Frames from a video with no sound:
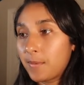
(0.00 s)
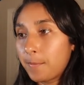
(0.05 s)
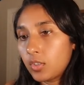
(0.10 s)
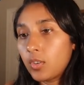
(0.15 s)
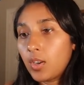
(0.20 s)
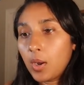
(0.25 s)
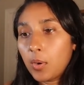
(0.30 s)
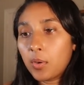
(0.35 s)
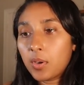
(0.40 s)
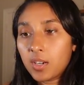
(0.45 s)
So
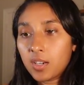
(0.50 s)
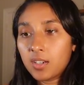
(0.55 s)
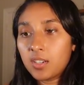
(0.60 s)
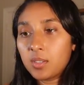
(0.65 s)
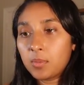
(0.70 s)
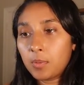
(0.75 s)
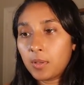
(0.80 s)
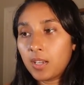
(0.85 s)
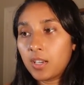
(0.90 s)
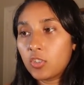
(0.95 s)
now we're going to
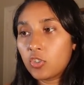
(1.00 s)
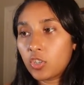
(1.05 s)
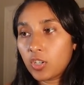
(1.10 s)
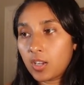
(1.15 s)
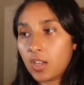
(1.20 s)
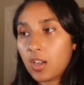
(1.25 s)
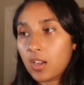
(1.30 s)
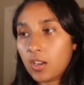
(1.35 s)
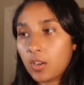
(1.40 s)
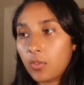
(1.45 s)
display it in
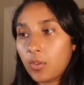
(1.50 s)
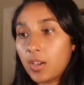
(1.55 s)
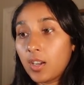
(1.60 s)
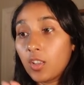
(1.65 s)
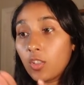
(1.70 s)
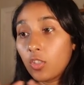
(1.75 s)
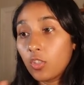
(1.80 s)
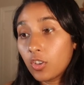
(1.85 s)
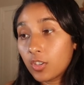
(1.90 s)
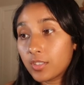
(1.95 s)
Chicago and
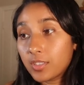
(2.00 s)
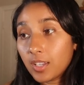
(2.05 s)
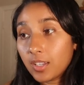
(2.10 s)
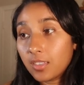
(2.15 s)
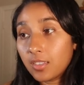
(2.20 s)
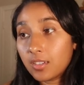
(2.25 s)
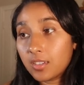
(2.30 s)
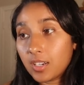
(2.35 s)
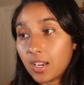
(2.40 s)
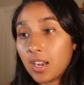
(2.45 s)
it looks
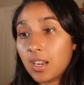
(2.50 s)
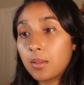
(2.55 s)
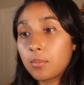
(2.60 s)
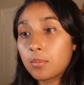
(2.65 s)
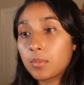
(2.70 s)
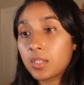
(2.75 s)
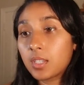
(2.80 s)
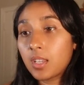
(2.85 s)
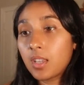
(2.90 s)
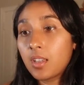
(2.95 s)
like the
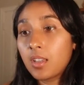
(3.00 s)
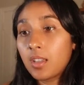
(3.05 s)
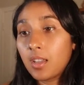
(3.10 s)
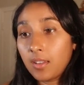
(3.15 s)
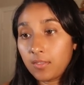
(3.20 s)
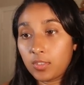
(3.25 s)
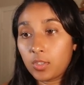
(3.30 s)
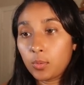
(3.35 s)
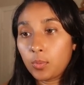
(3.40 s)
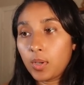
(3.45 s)
times
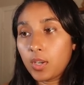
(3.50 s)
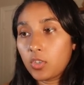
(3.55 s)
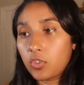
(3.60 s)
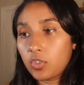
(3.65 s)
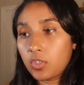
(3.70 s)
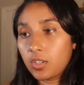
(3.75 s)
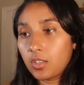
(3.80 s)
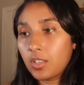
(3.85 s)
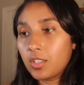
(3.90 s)
have switched.